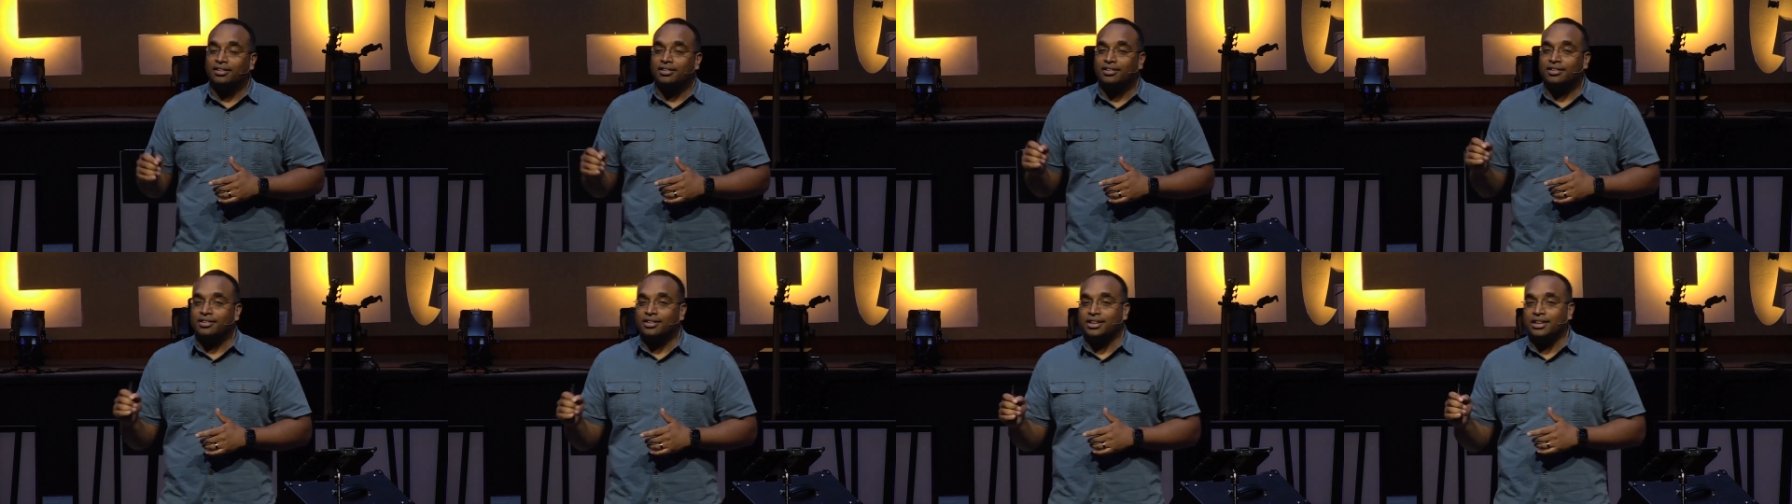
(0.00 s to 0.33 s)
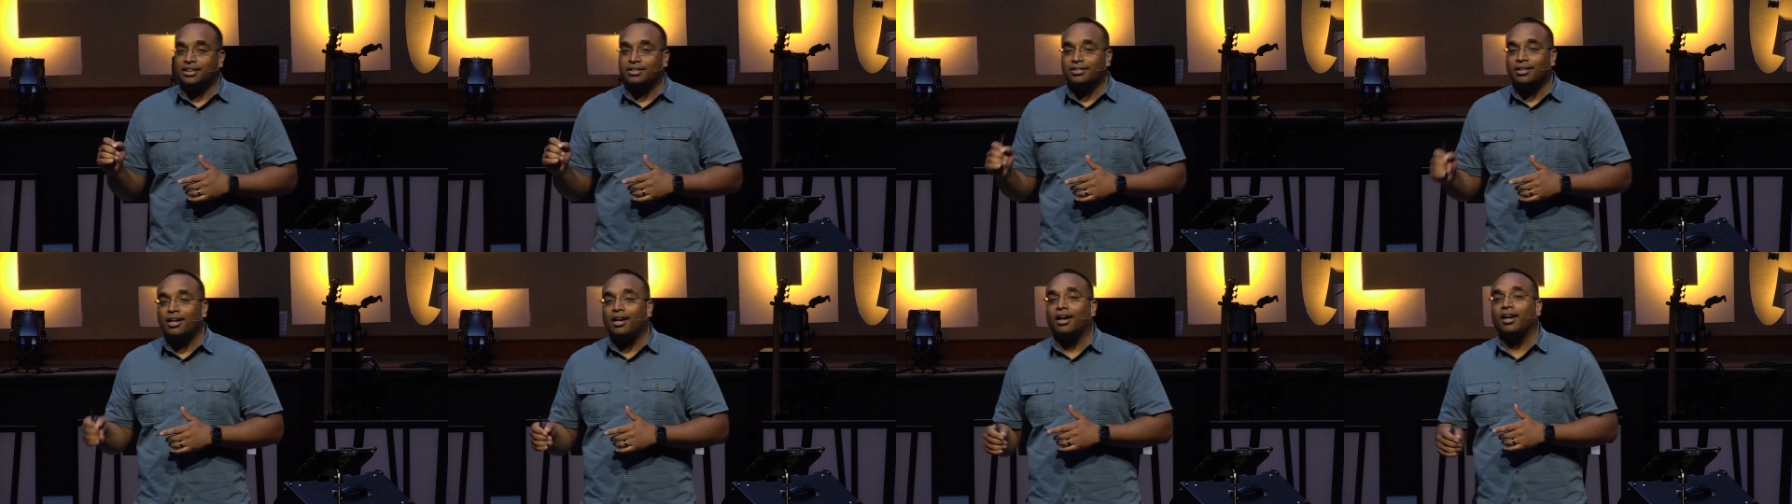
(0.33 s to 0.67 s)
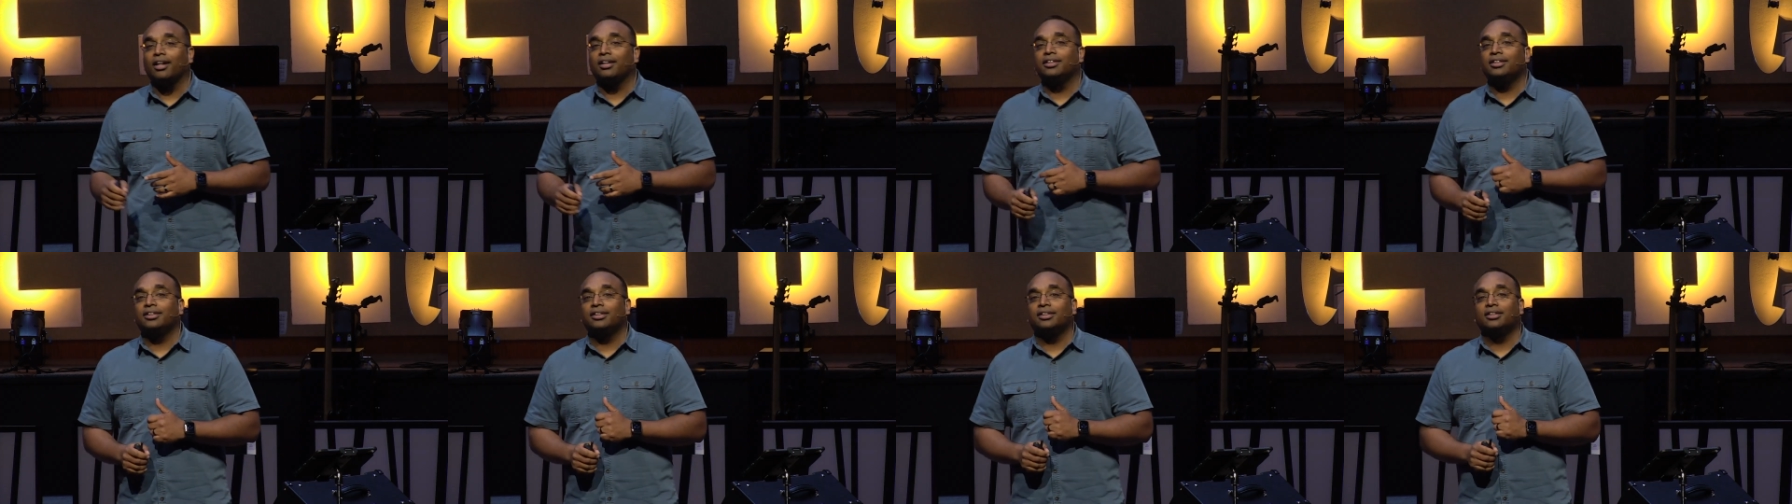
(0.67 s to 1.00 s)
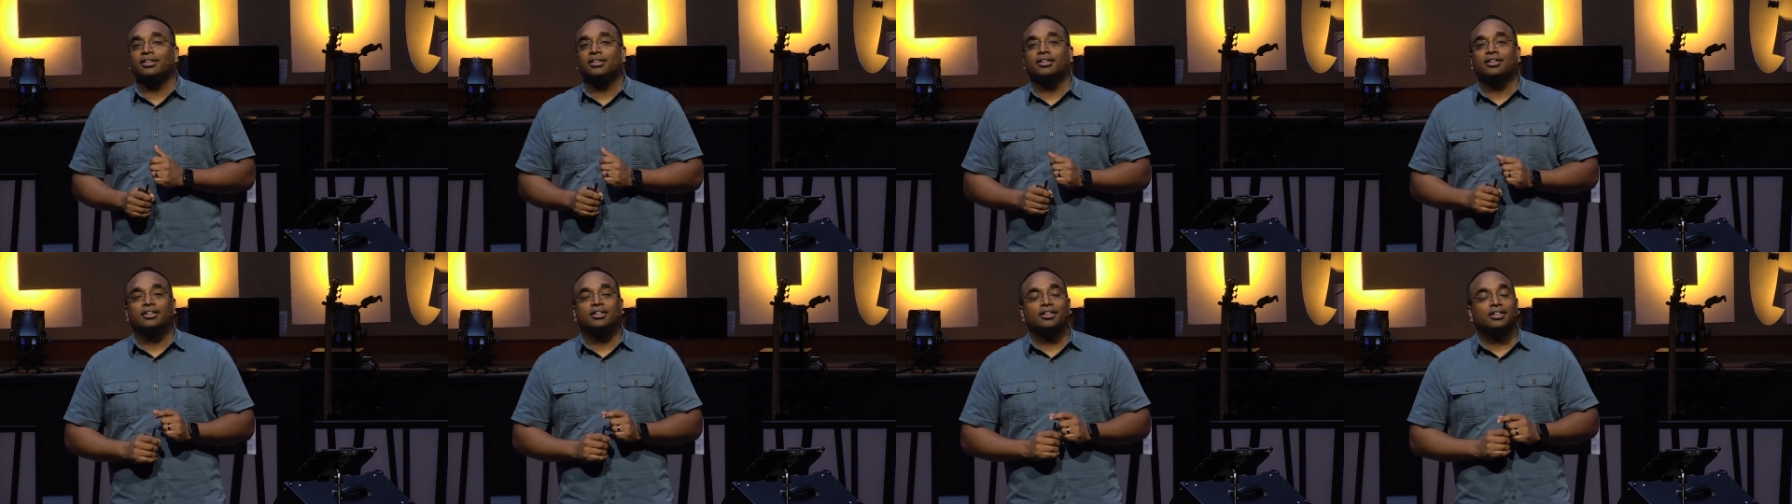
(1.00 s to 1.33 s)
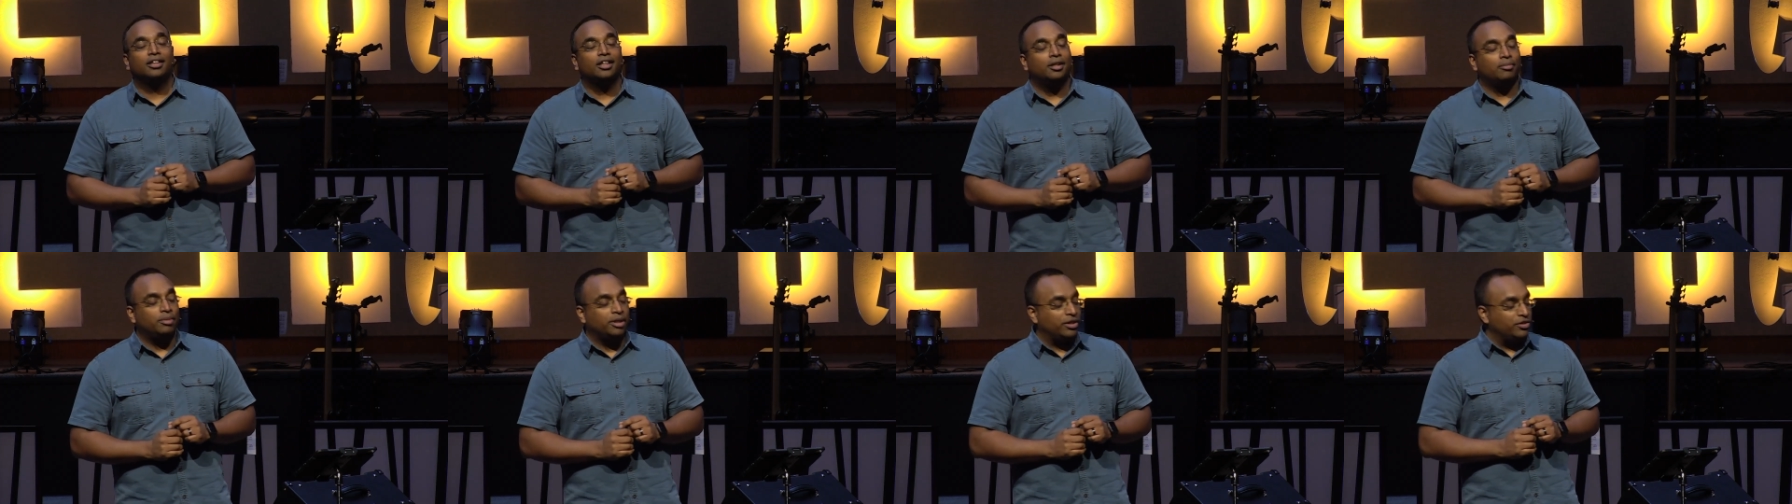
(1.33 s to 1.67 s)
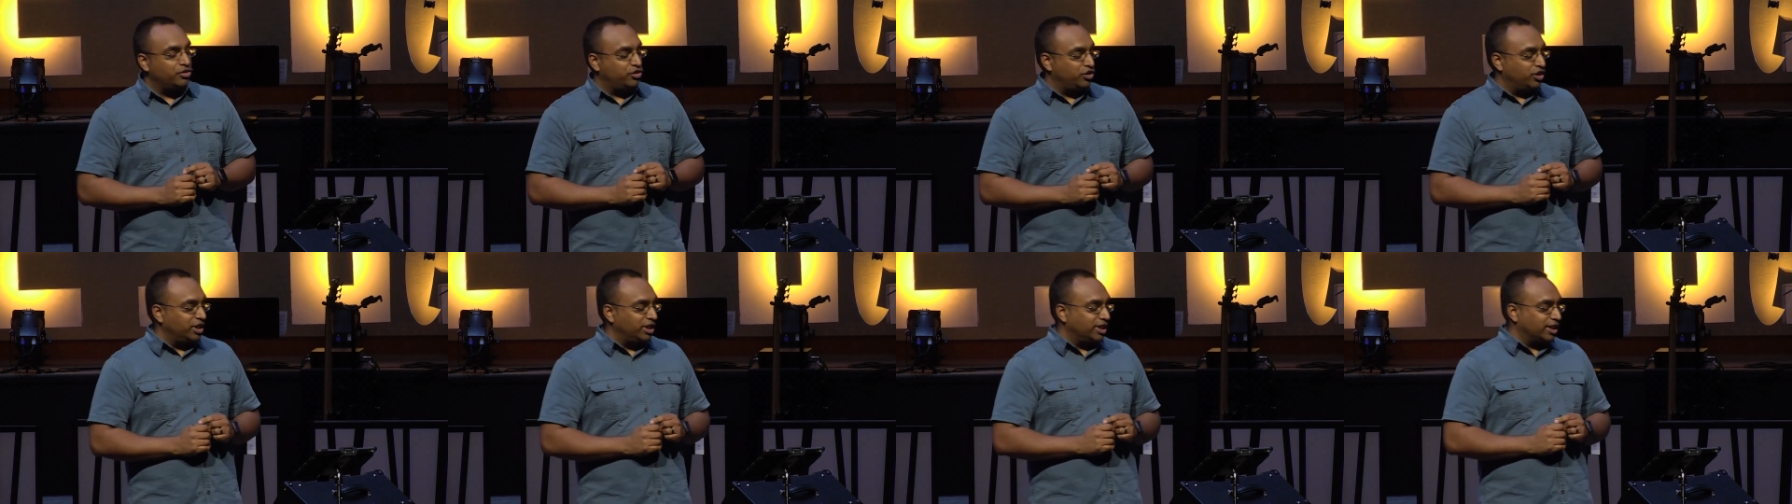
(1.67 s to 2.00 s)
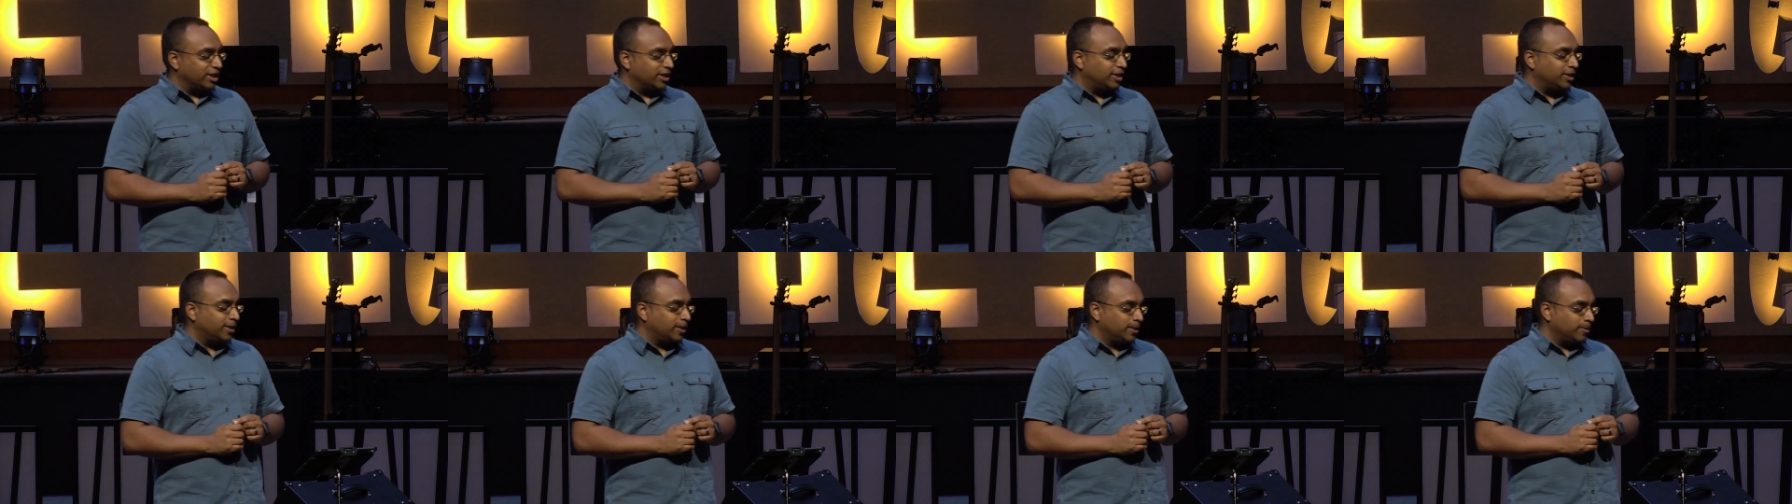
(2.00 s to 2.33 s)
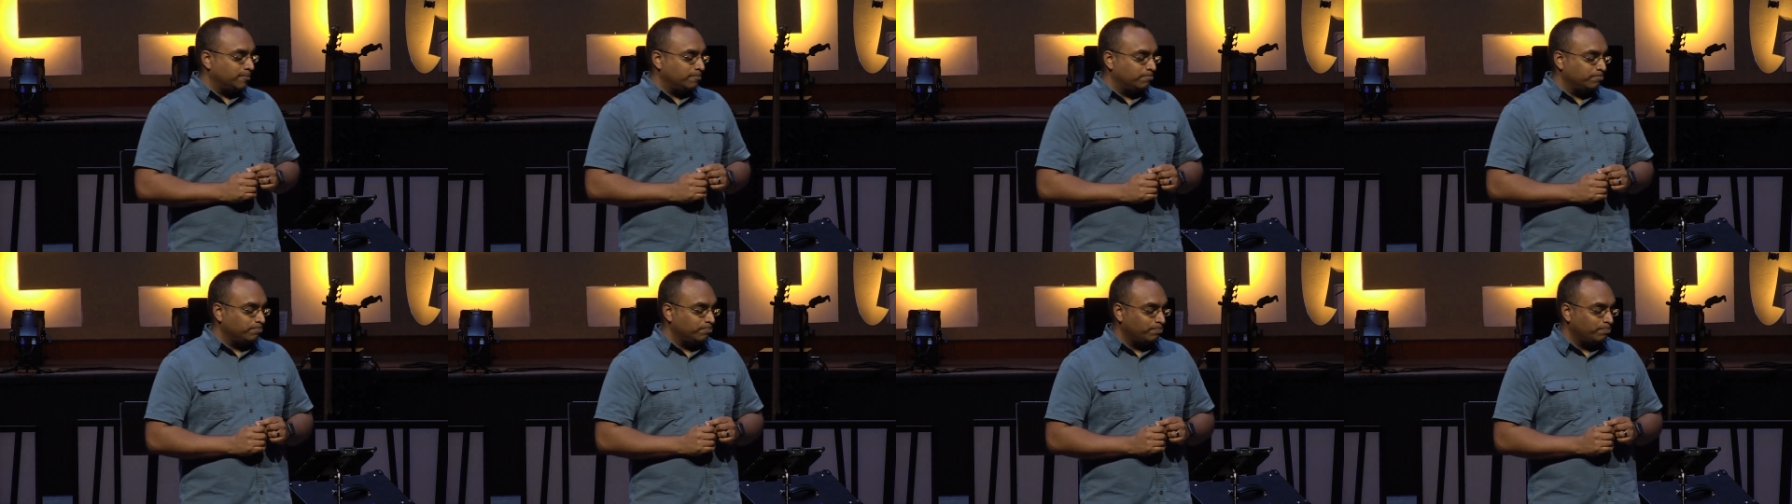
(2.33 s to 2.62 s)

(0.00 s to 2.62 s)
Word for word: as he talked about Jesus.